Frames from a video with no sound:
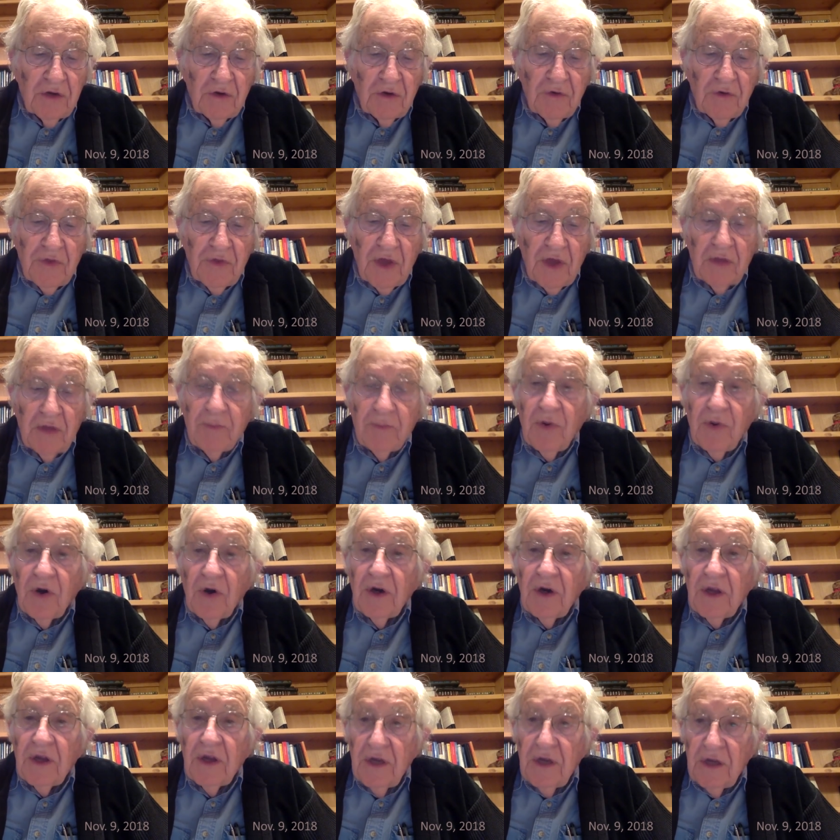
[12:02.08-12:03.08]
that
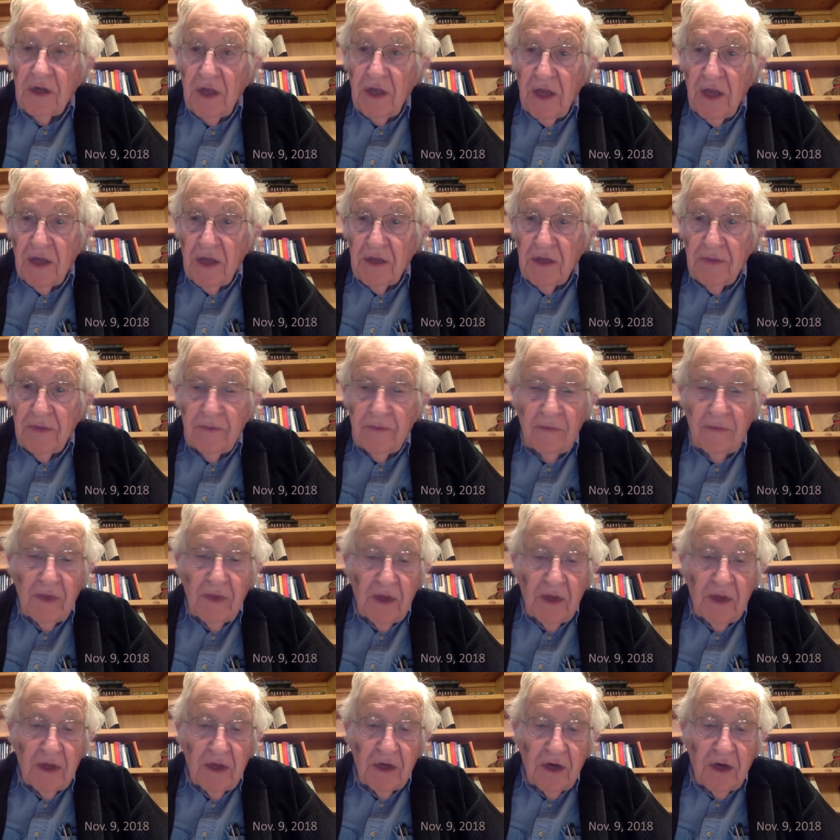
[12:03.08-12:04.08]
party again
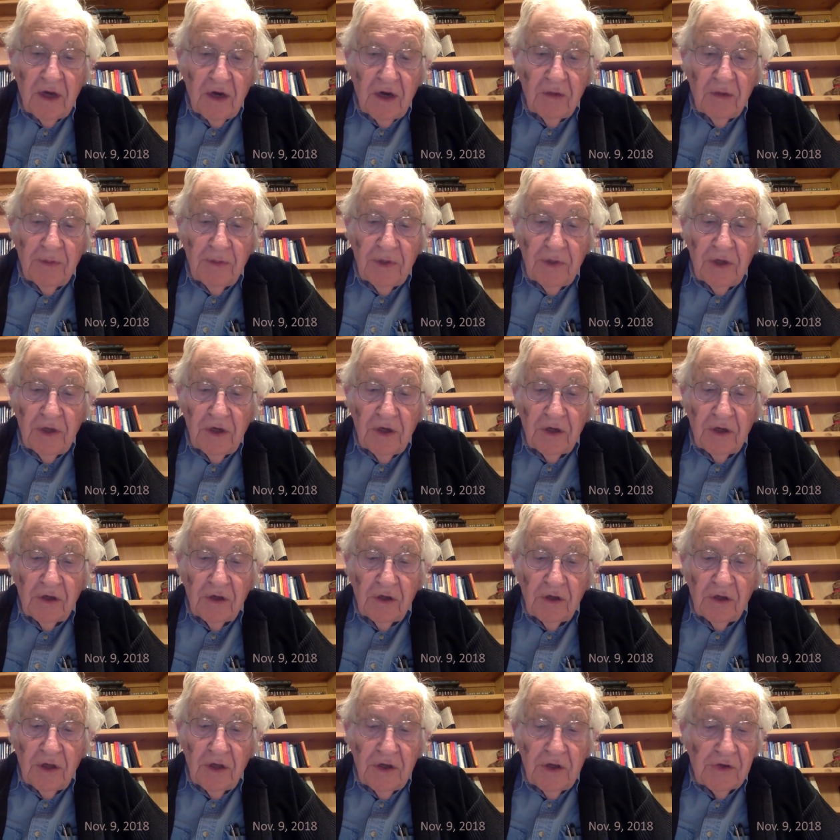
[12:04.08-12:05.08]
in our
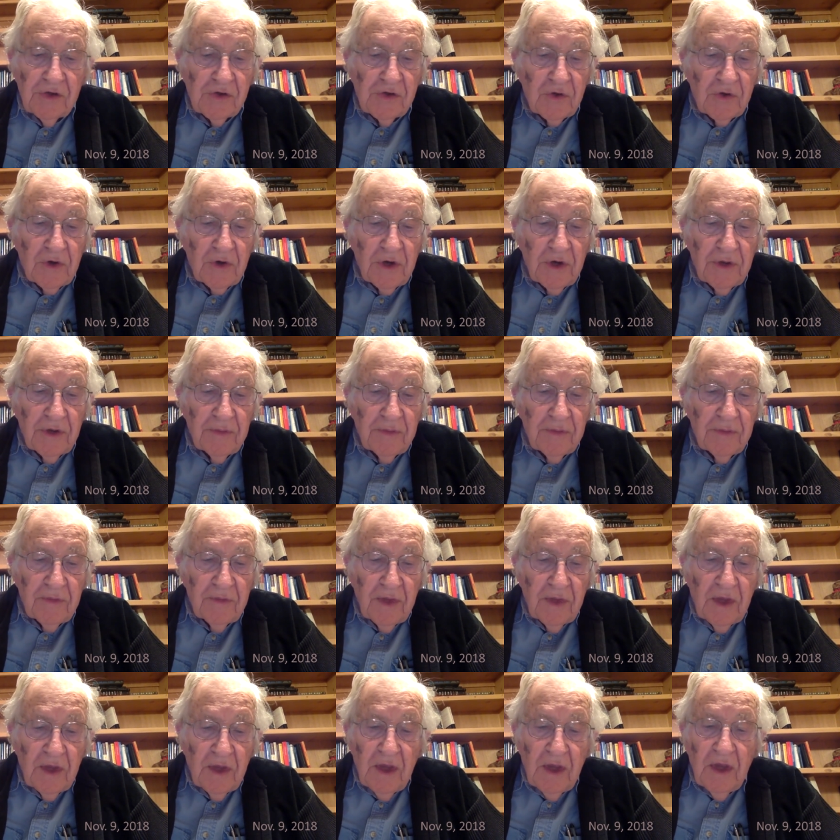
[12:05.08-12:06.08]
political history.
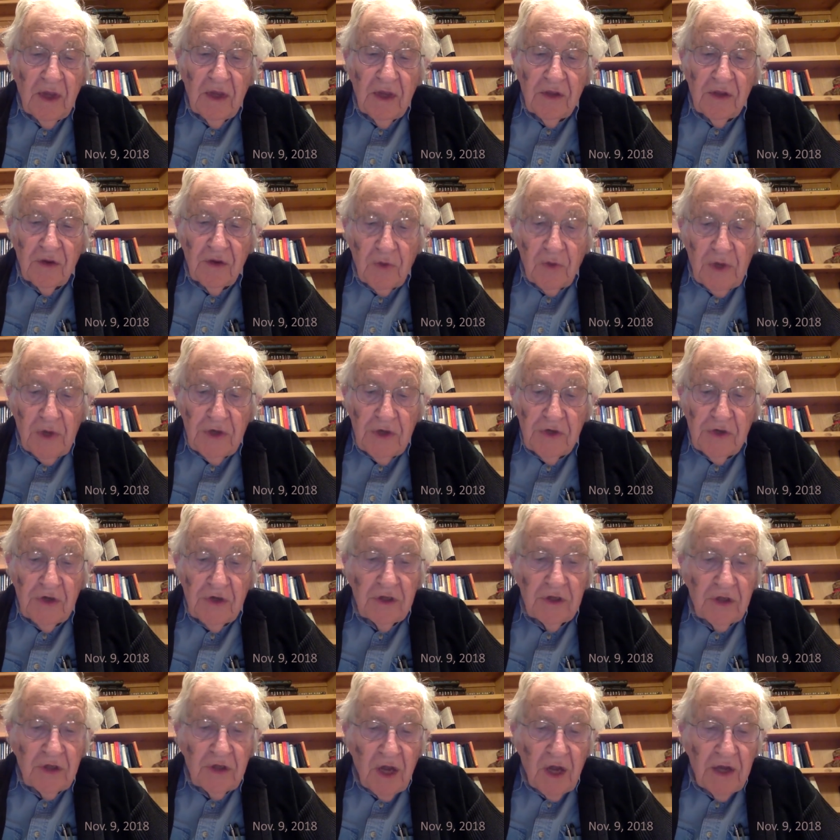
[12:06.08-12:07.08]
There is a
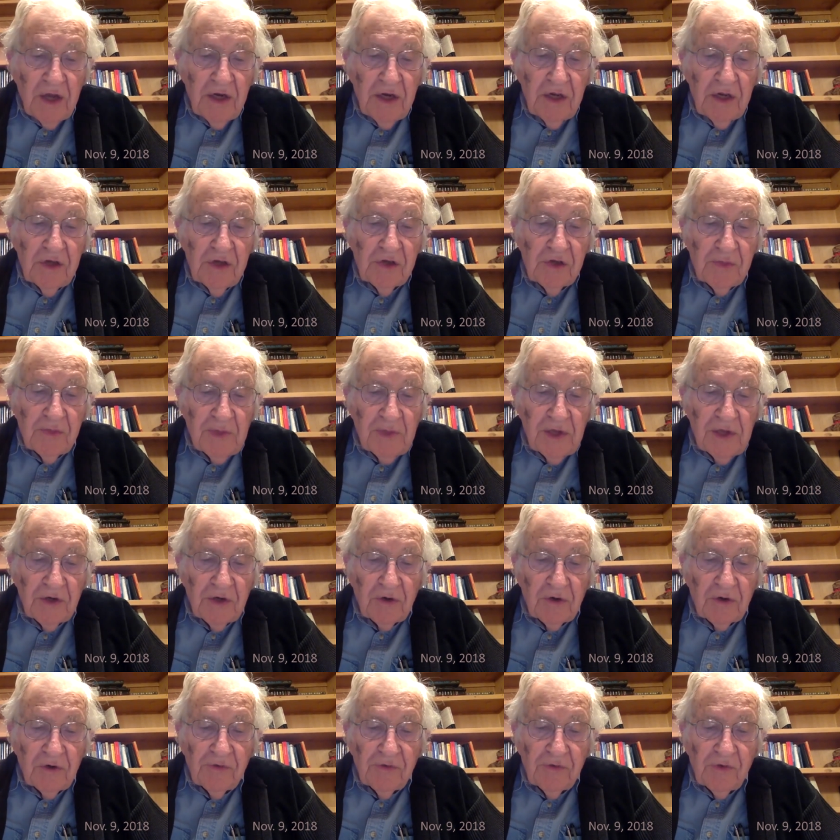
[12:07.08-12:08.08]
tiny
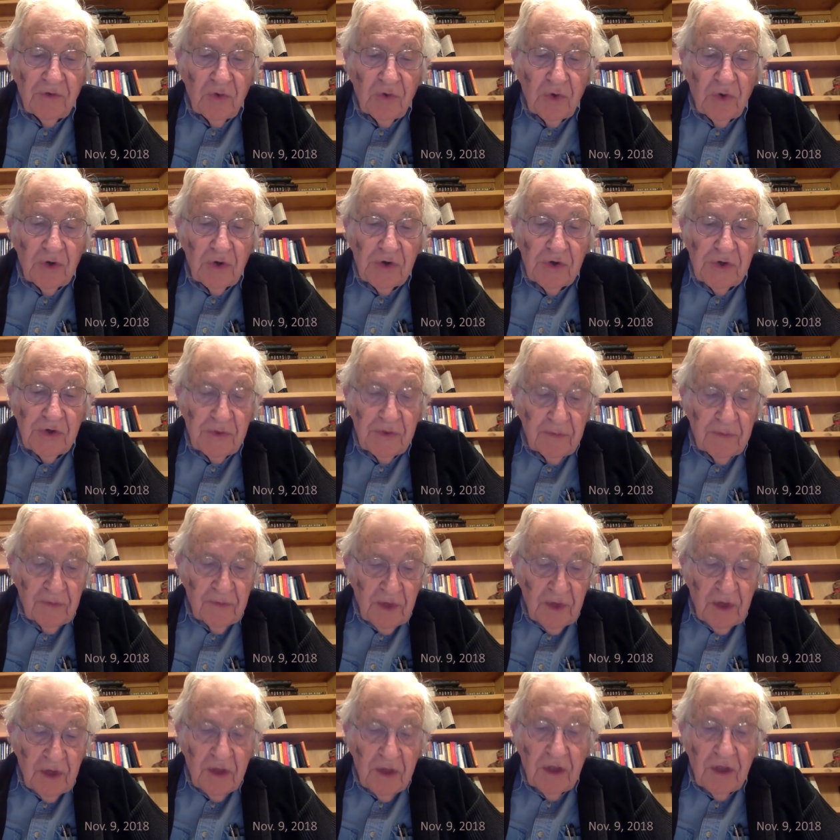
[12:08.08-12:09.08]
splinter, of course,
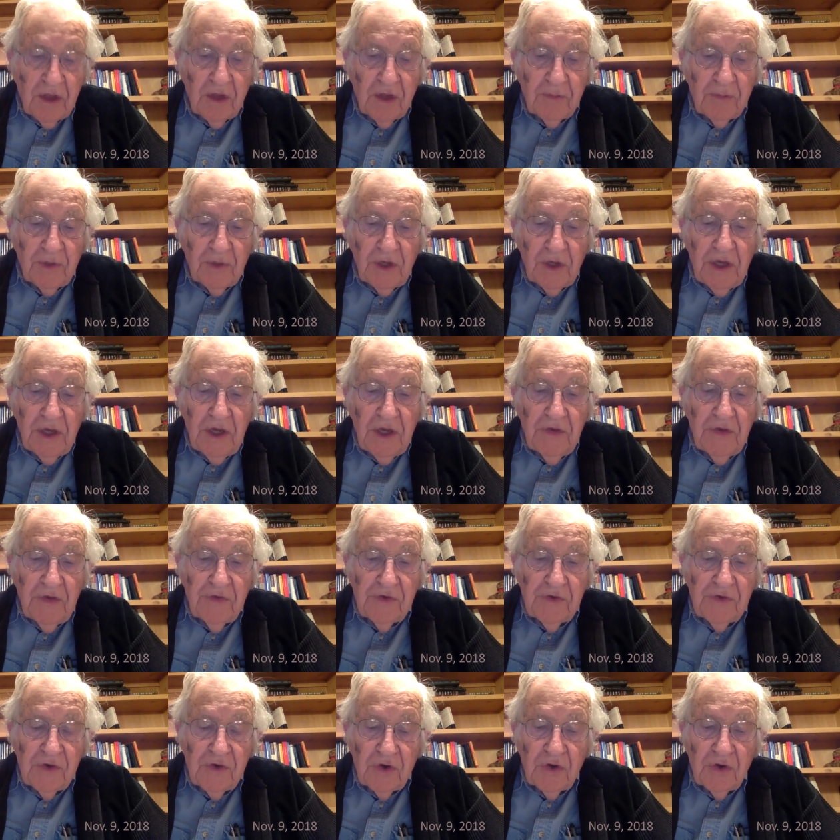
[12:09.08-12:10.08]
that believes
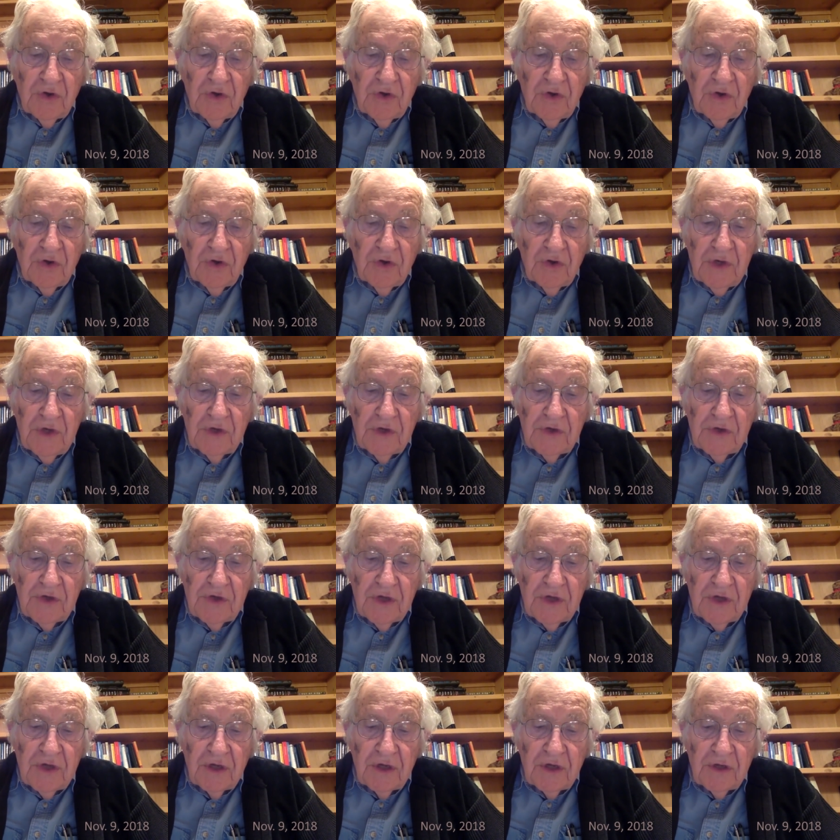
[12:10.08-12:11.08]
you can do these
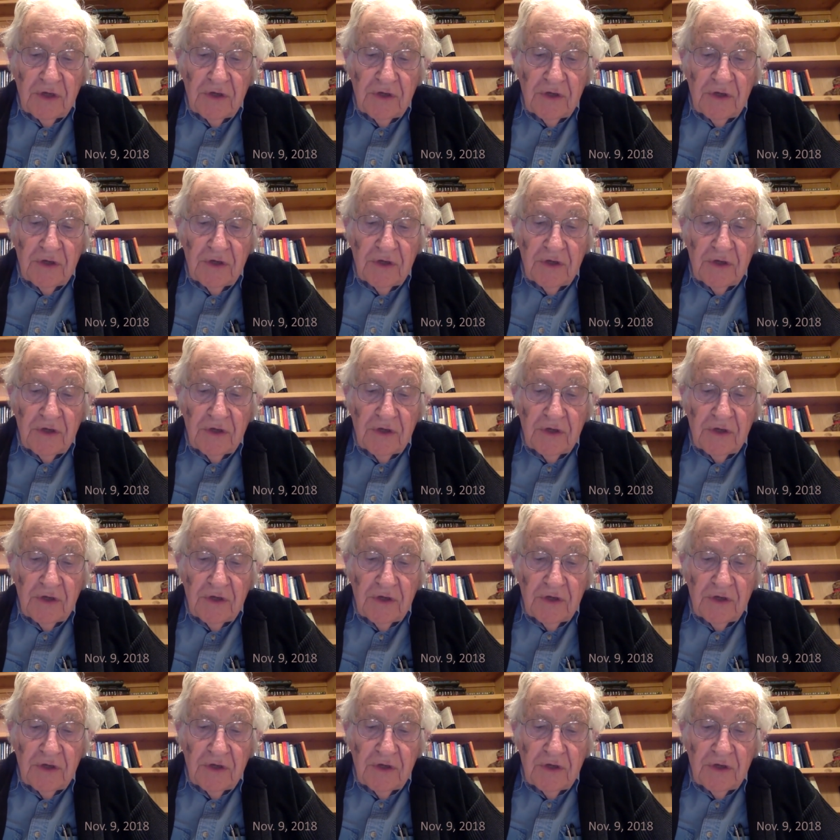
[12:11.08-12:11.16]
things.